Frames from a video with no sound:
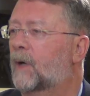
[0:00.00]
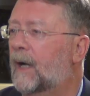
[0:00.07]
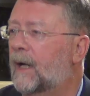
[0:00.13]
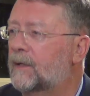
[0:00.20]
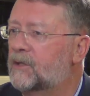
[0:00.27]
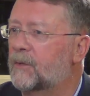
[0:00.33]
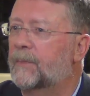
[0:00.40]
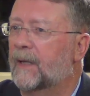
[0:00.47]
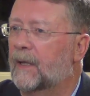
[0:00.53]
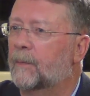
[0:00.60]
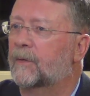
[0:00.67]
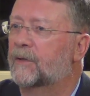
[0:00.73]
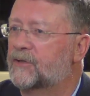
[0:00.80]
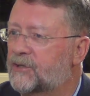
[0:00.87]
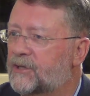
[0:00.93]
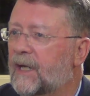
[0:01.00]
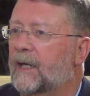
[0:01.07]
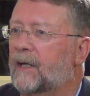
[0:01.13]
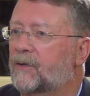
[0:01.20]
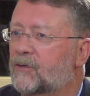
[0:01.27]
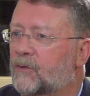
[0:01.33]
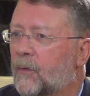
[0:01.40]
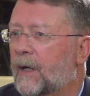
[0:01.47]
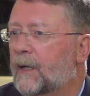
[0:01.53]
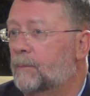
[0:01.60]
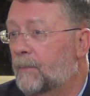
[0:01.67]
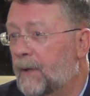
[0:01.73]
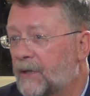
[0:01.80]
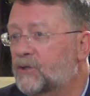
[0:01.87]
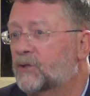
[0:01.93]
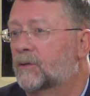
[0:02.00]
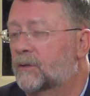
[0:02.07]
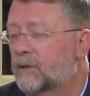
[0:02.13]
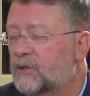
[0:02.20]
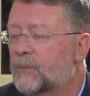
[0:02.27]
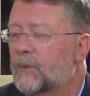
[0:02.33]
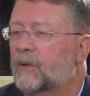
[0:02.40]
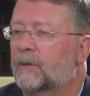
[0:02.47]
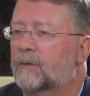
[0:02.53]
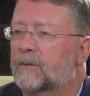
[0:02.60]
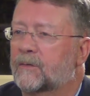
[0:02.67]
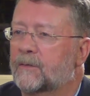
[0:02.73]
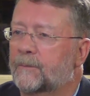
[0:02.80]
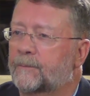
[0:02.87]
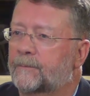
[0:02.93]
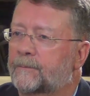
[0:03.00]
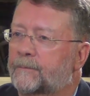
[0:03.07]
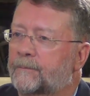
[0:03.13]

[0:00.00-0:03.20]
uh, to be able to stage great patient experiences. Mm-hmm.